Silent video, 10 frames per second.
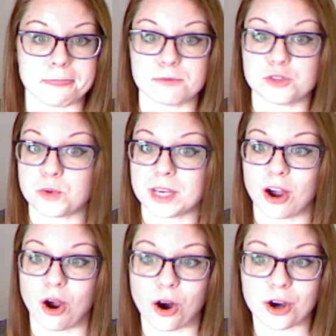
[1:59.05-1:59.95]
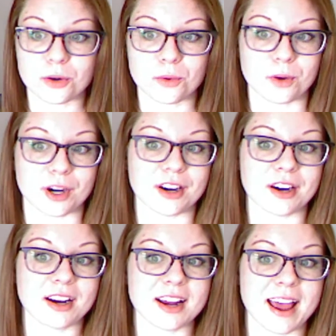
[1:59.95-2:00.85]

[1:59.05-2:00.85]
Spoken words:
doing artwork,